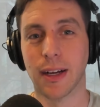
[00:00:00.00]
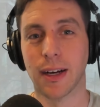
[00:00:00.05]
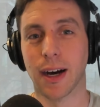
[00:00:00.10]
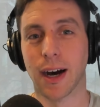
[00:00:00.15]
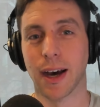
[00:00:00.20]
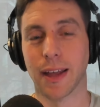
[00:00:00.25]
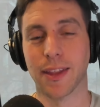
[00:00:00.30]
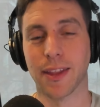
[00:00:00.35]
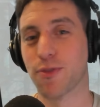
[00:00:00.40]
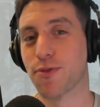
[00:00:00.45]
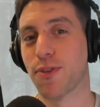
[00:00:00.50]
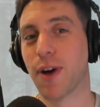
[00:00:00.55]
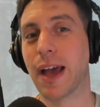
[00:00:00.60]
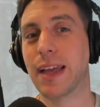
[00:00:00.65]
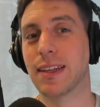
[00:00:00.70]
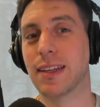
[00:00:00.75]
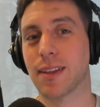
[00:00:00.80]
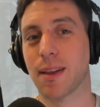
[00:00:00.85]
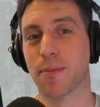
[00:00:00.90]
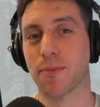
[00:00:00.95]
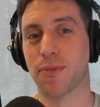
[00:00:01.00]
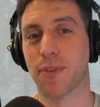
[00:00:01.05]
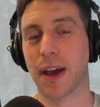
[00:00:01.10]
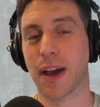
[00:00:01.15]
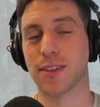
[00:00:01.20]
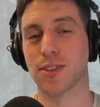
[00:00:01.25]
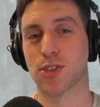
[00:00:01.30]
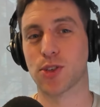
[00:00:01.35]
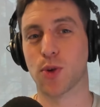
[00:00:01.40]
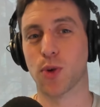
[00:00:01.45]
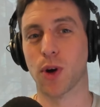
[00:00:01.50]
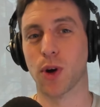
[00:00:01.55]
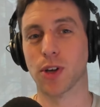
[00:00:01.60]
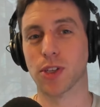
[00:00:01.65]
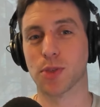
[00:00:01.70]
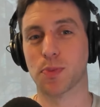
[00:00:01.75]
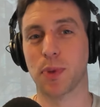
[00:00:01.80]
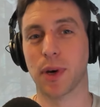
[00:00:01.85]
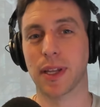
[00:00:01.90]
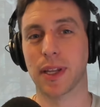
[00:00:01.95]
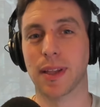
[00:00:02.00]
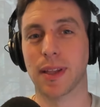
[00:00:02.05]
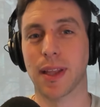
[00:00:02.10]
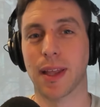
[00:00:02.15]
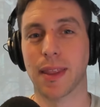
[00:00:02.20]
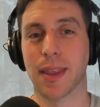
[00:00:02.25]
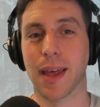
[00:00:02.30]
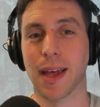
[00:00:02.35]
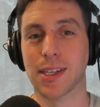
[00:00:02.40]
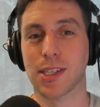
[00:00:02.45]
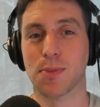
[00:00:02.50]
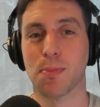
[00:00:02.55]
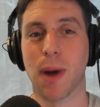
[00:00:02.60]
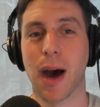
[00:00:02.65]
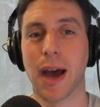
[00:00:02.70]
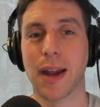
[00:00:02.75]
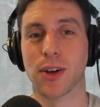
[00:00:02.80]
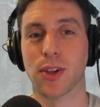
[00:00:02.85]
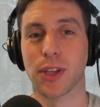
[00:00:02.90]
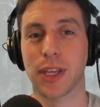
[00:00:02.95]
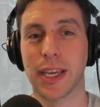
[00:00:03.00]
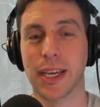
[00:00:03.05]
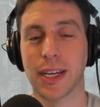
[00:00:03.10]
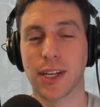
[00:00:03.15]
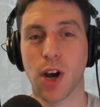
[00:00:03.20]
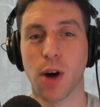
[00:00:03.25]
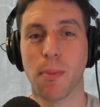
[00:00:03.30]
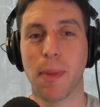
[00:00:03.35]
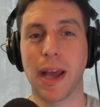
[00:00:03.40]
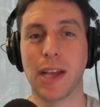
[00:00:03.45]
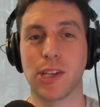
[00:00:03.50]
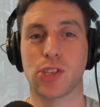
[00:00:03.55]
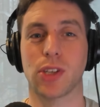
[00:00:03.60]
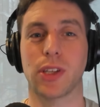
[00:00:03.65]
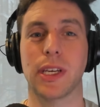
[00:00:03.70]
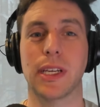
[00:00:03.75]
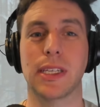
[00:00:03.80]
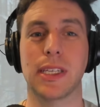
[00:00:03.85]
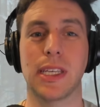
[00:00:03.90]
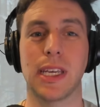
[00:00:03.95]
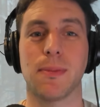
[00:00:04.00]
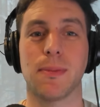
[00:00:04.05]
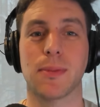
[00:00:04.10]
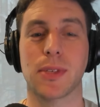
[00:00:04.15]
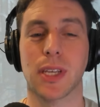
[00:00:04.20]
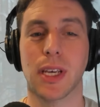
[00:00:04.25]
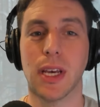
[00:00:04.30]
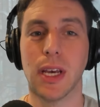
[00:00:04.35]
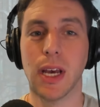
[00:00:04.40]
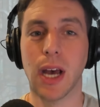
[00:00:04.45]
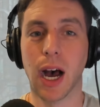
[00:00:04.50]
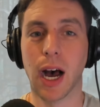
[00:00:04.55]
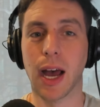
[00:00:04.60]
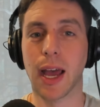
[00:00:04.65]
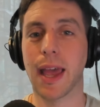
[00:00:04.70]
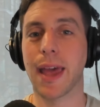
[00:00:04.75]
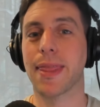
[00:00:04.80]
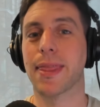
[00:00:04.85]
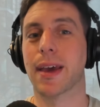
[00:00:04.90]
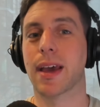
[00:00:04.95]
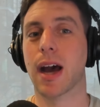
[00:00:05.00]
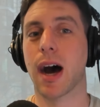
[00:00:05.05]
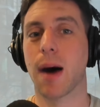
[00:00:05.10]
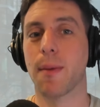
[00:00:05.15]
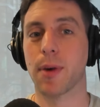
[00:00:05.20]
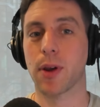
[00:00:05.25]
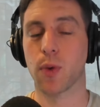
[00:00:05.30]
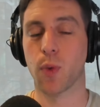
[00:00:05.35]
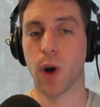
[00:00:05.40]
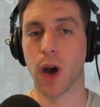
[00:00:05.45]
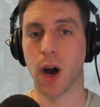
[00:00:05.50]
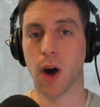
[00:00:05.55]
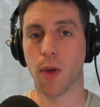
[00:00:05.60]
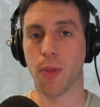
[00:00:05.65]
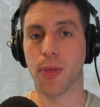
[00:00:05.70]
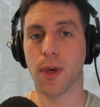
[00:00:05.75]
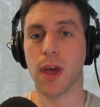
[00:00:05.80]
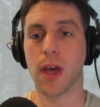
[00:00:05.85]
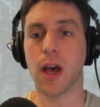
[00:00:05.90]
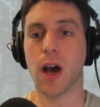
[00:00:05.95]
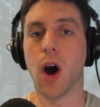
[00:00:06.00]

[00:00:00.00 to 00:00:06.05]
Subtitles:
And they're fighting Squirrels, but that is minor league. No major league teams in the Commonwealth.